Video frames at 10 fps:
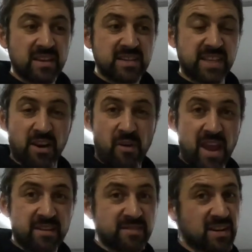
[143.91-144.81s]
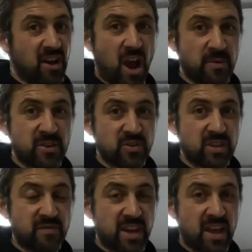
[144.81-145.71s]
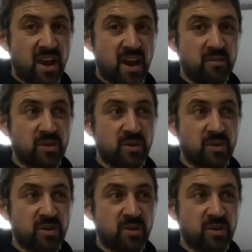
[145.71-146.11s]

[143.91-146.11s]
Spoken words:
stick around. I hope you enjoy the video.